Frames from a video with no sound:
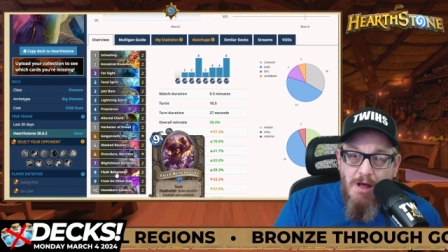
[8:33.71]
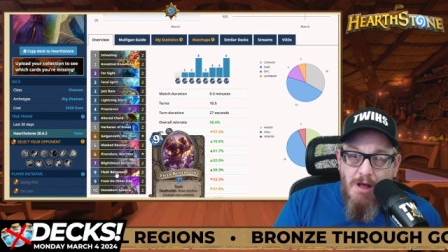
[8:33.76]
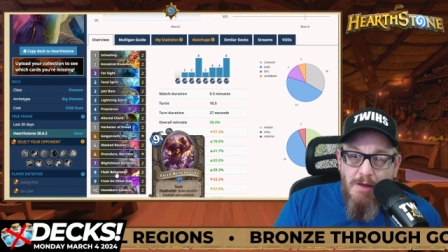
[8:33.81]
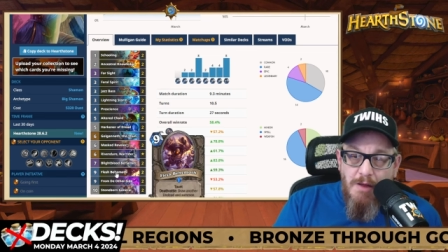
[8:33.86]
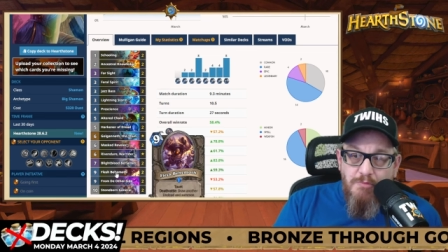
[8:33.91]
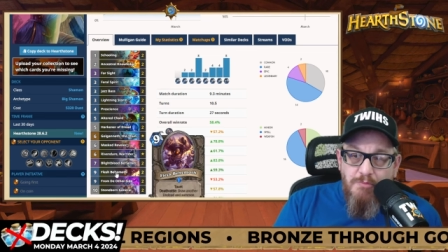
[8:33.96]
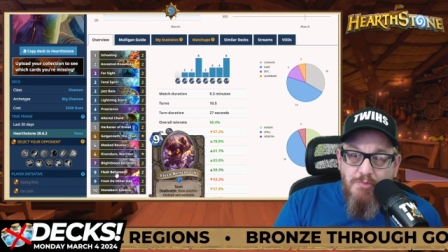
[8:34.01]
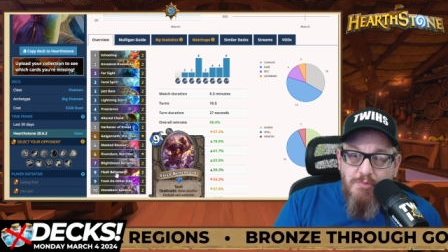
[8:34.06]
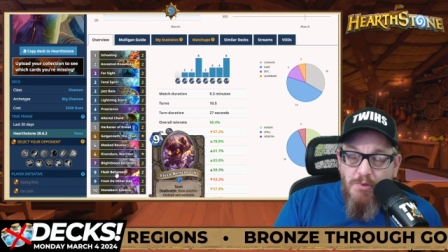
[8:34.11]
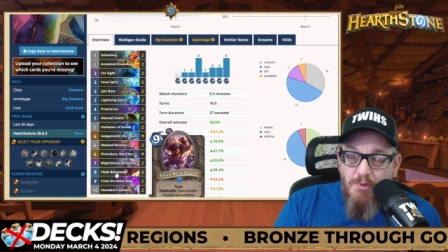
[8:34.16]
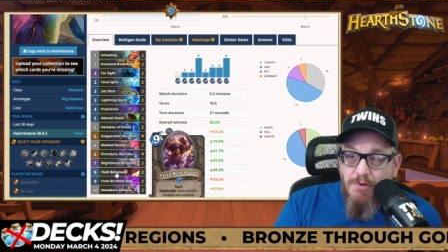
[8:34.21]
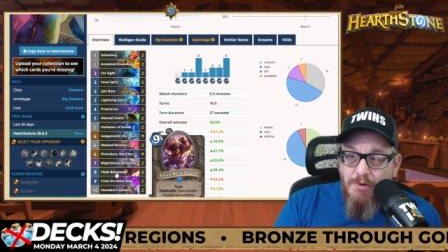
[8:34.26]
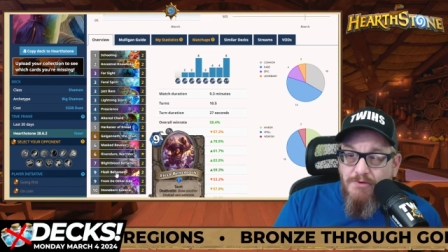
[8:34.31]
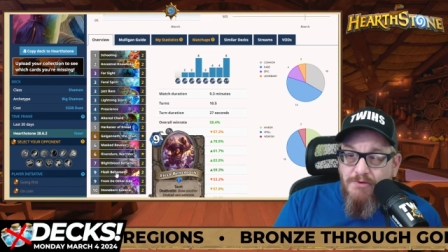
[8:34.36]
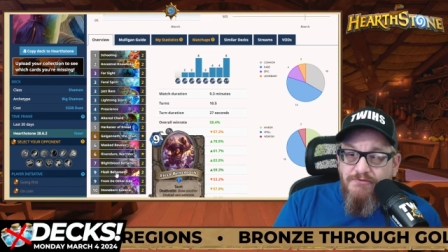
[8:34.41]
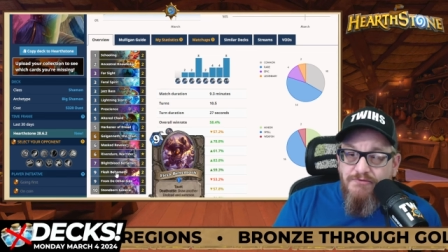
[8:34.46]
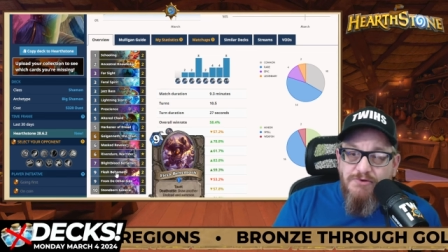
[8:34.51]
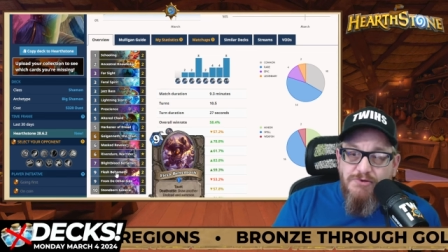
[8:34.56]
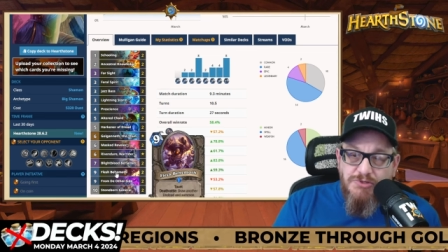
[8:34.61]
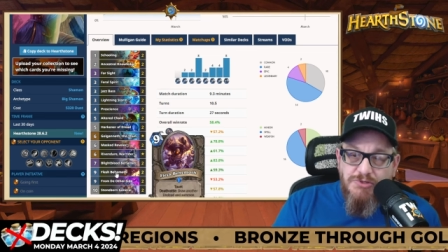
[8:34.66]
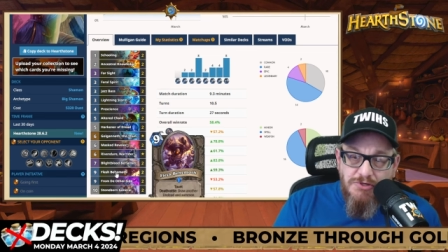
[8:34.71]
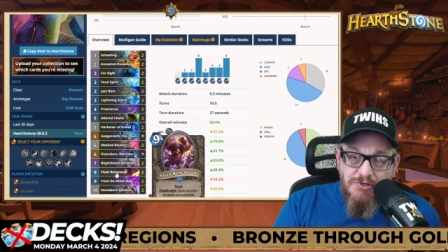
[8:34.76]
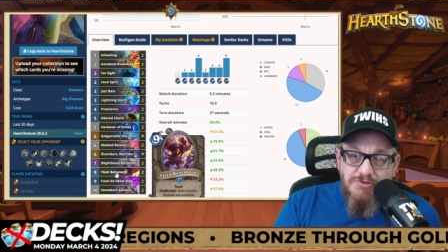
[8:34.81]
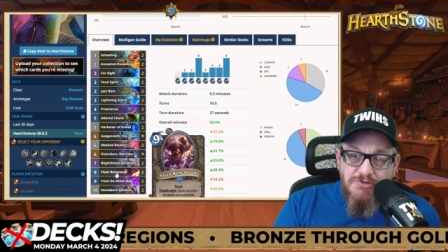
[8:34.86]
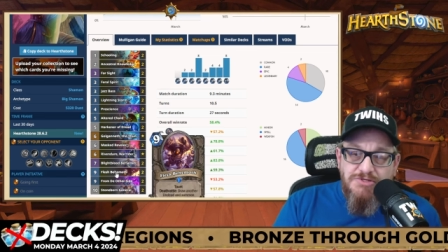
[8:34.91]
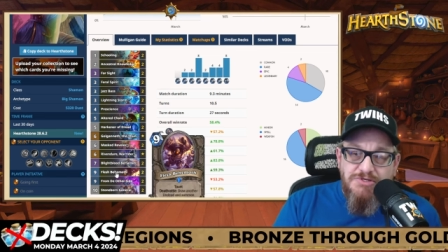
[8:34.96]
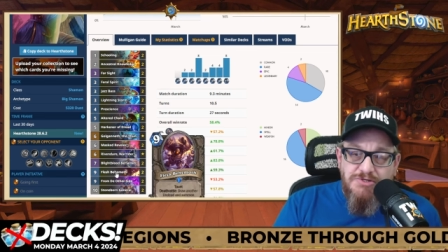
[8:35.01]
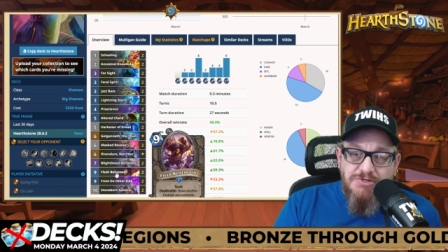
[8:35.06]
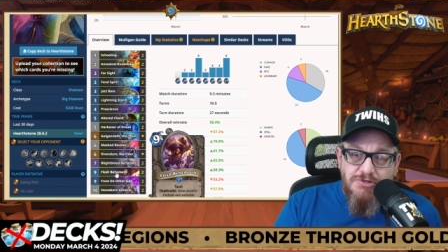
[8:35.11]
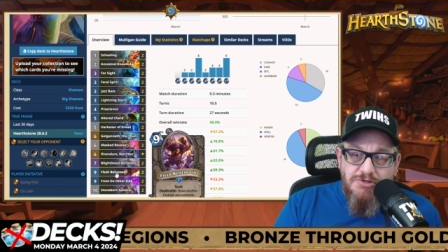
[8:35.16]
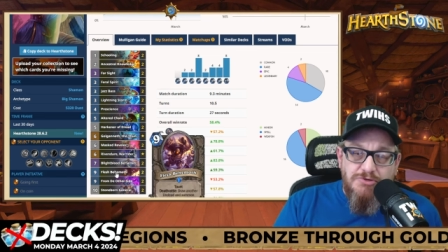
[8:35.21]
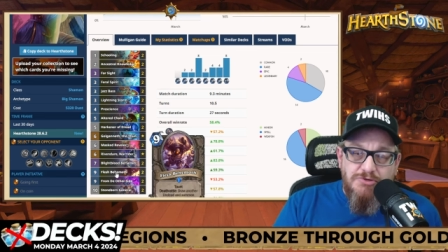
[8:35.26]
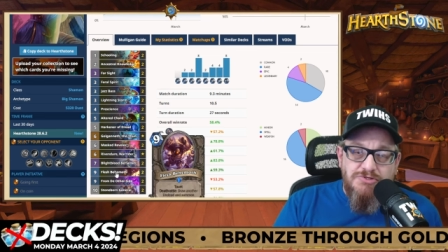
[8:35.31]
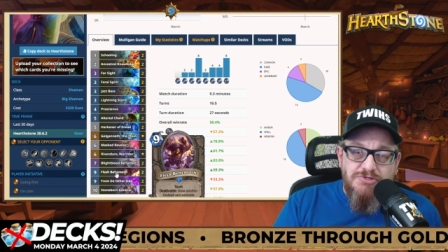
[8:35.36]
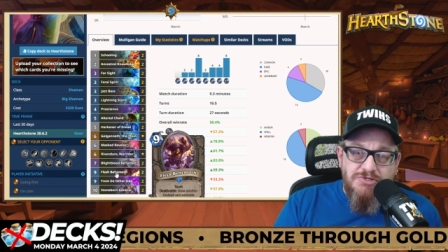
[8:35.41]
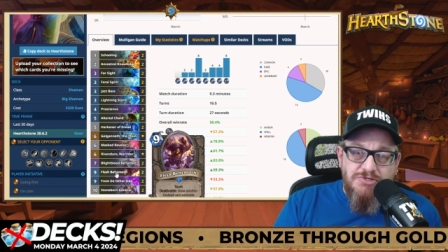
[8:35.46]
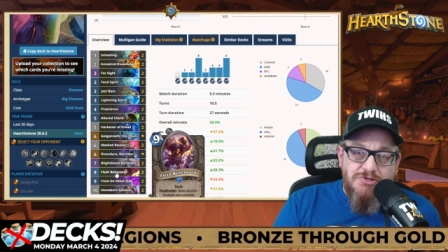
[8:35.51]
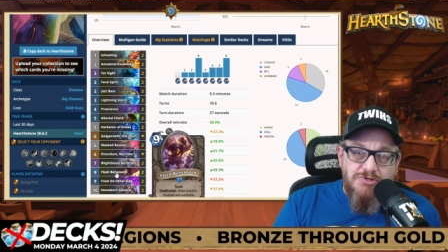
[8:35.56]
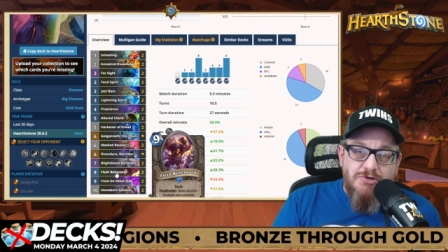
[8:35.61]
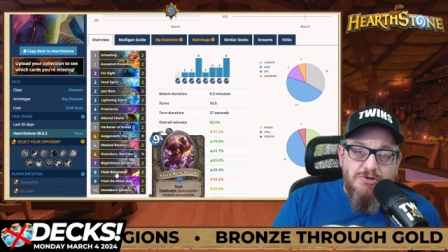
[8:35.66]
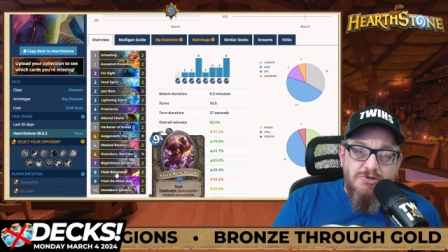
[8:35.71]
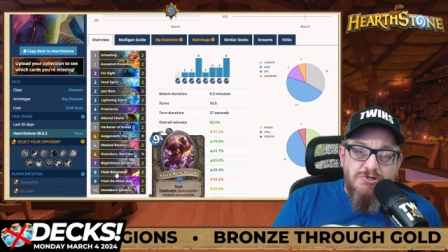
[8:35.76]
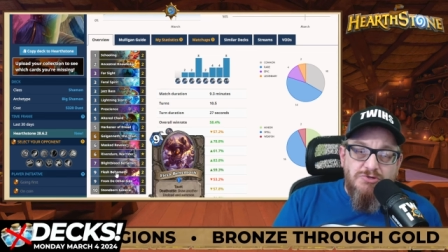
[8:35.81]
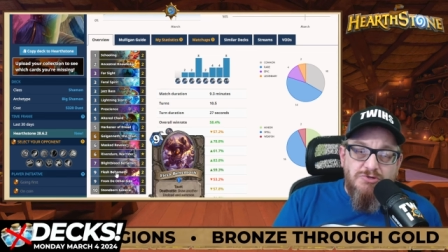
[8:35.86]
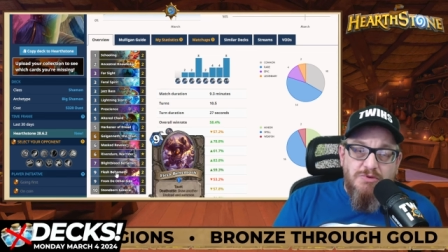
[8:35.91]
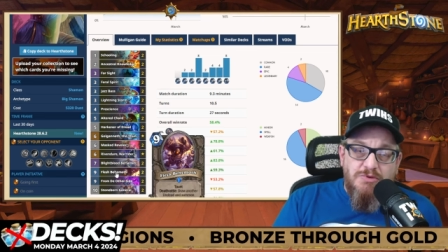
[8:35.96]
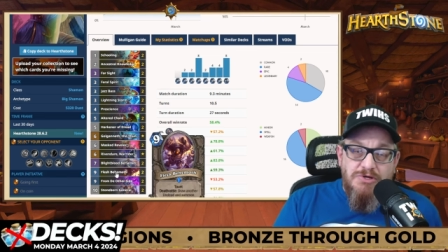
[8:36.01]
on board for turns and turns and turns,